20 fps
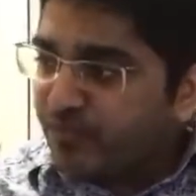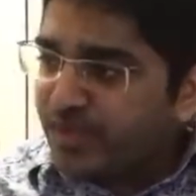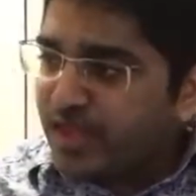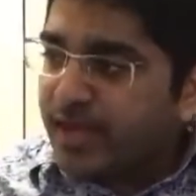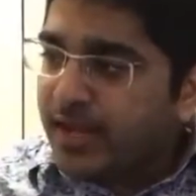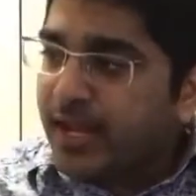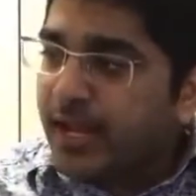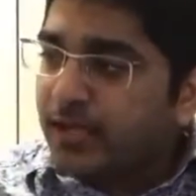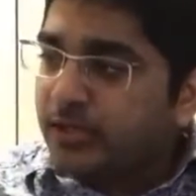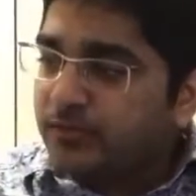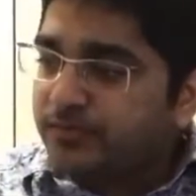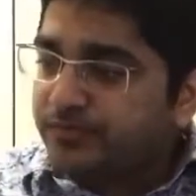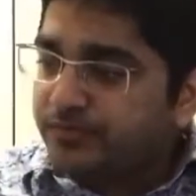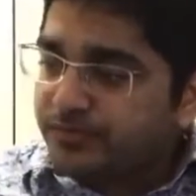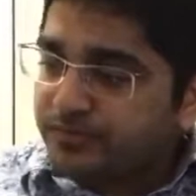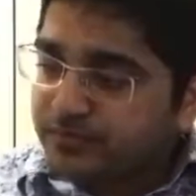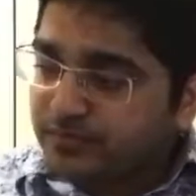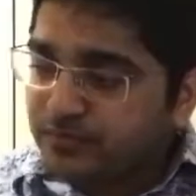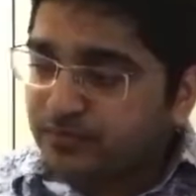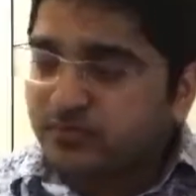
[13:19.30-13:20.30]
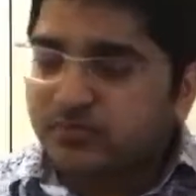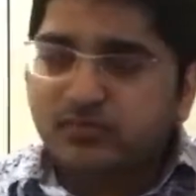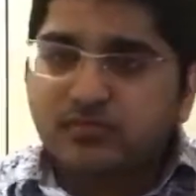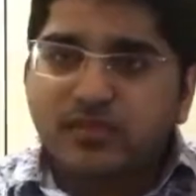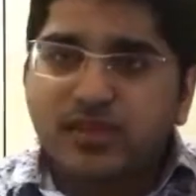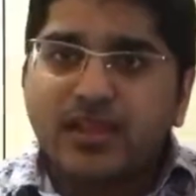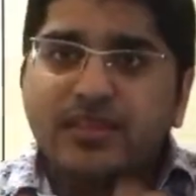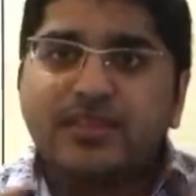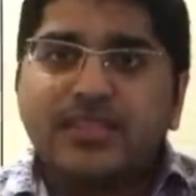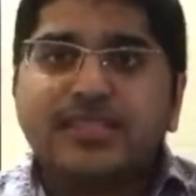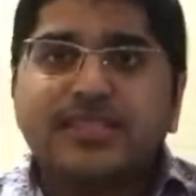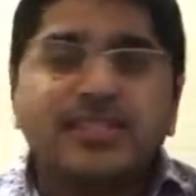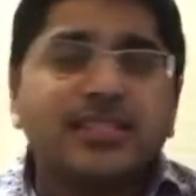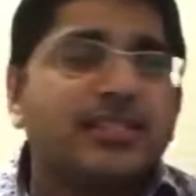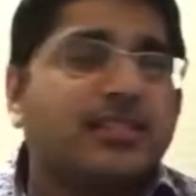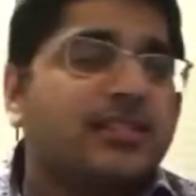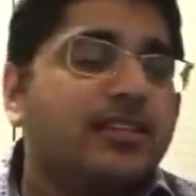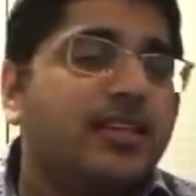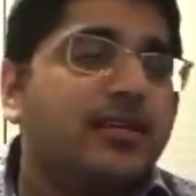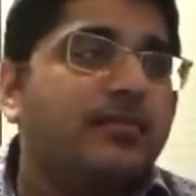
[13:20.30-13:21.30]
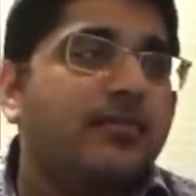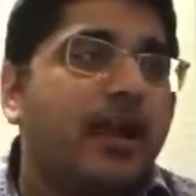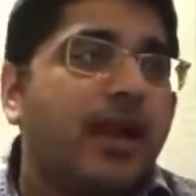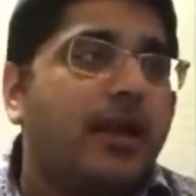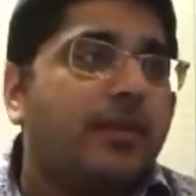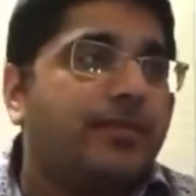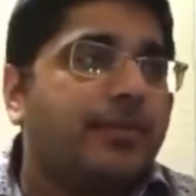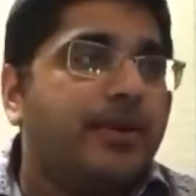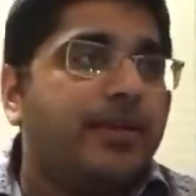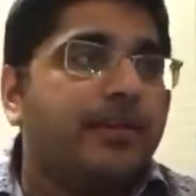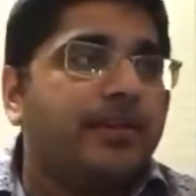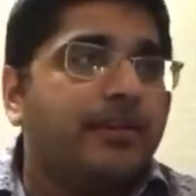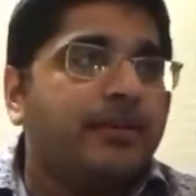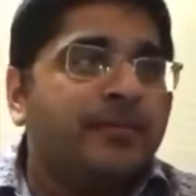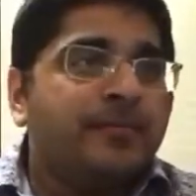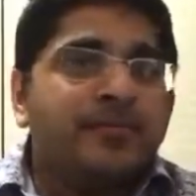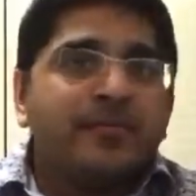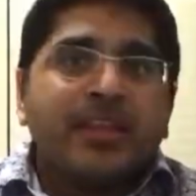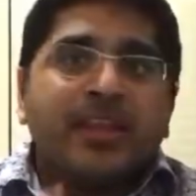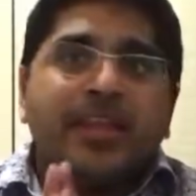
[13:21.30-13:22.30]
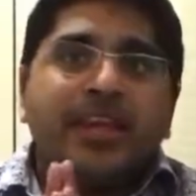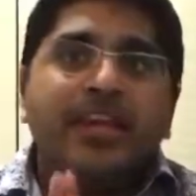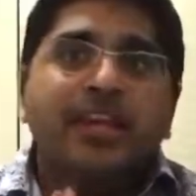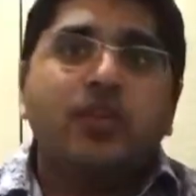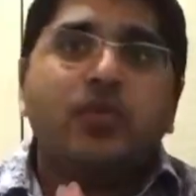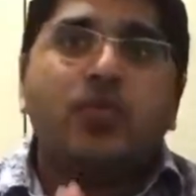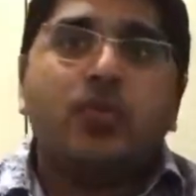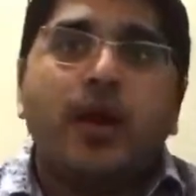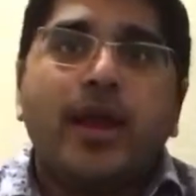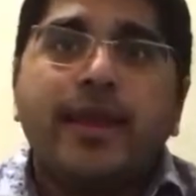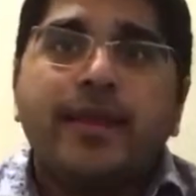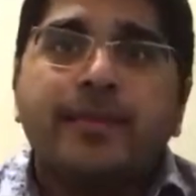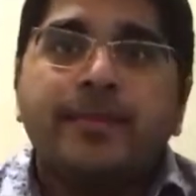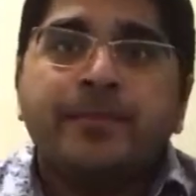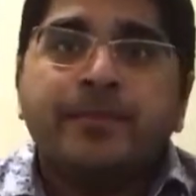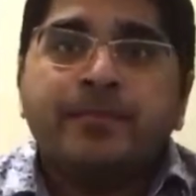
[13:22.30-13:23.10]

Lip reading: Now, this is, in my opinion, in a way,